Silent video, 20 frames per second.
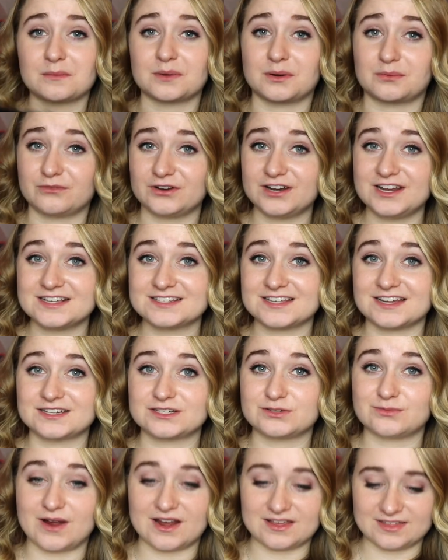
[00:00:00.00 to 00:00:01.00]
But I'm really
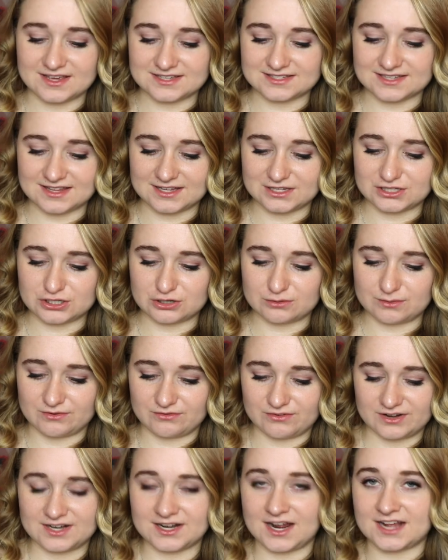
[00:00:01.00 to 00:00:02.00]
excited to wear this. I think it's gonna be
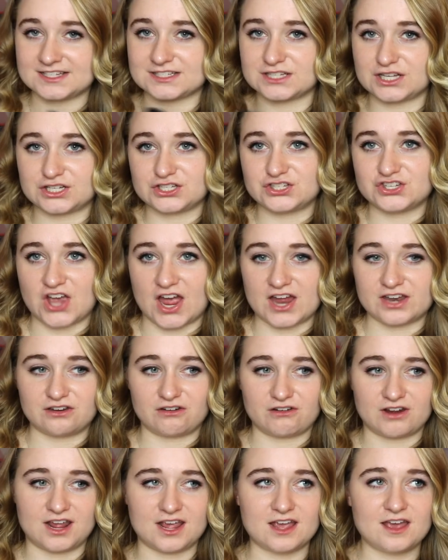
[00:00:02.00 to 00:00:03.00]
really nice in like
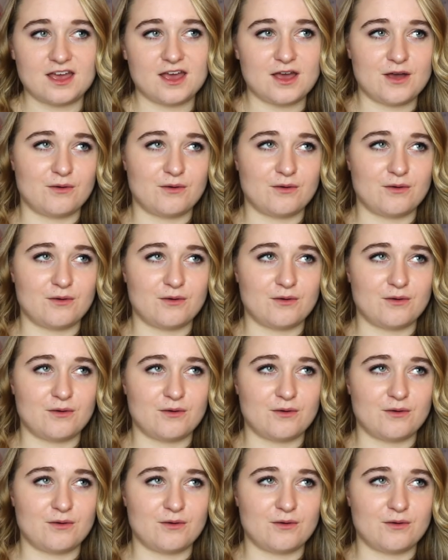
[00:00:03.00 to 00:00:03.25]
January